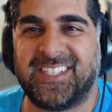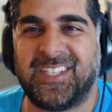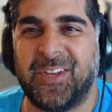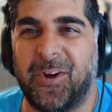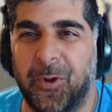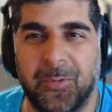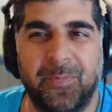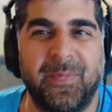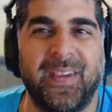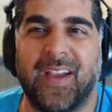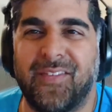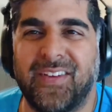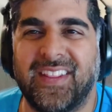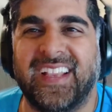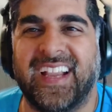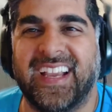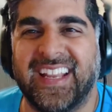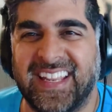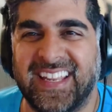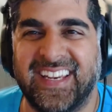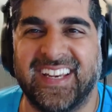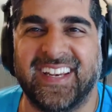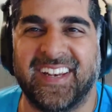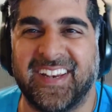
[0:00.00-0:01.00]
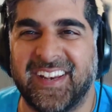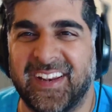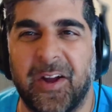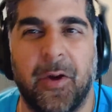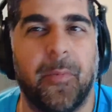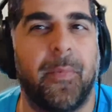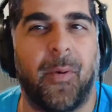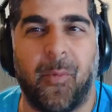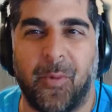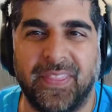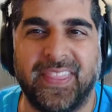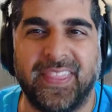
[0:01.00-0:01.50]
told me everything I needed to know
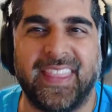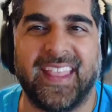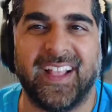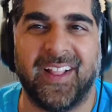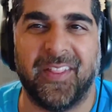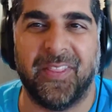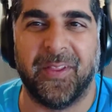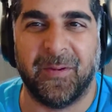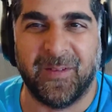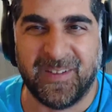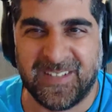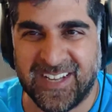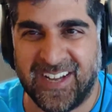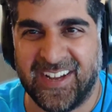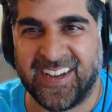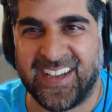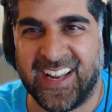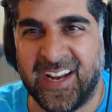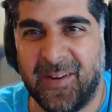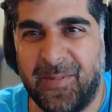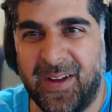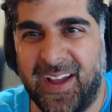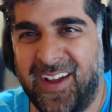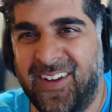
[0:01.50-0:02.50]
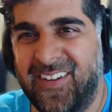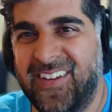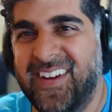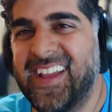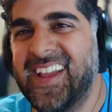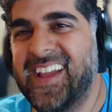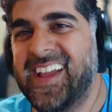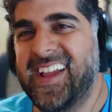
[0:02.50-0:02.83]
about what the hell they were talking about.